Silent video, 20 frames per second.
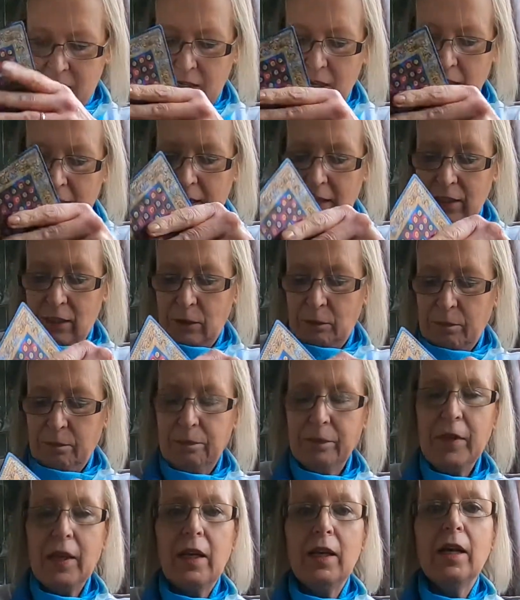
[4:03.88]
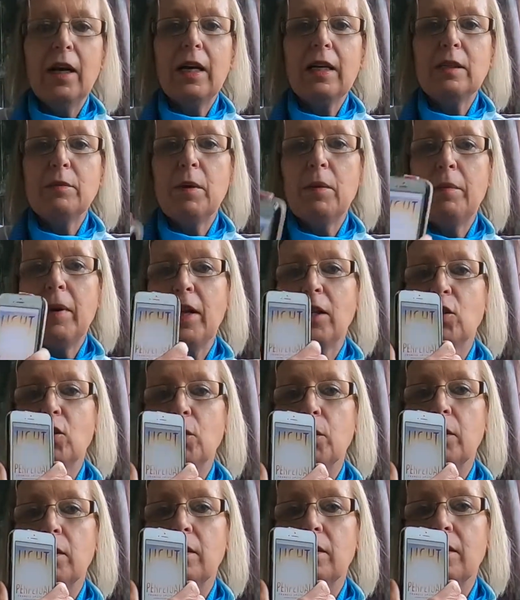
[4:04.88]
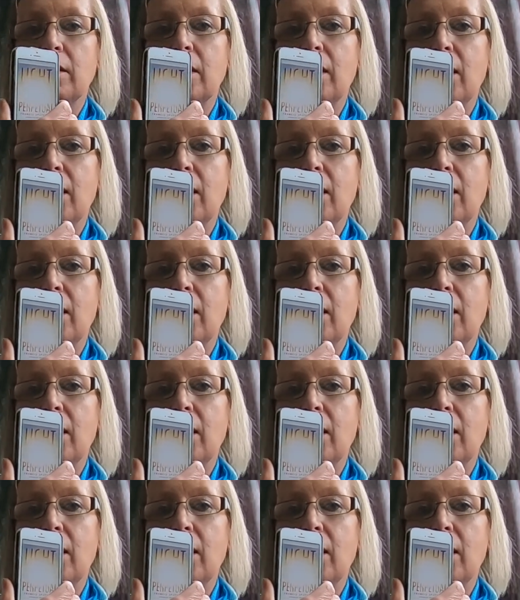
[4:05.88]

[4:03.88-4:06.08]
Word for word: title "Light Perpetual."